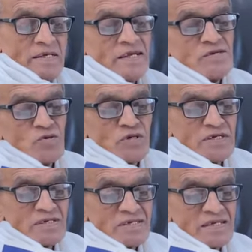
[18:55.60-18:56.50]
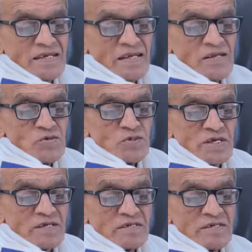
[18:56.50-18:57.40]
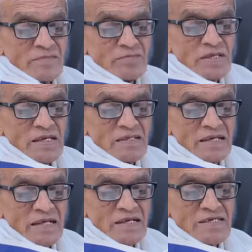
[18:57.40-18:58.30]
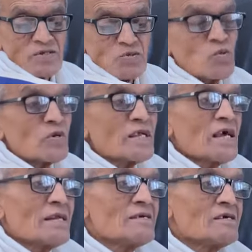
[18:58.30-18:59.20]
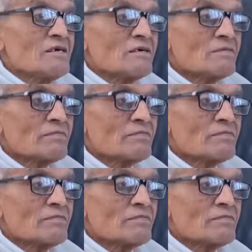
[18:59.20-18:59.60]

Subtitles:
Ignorance is an illusion, something that has no reality.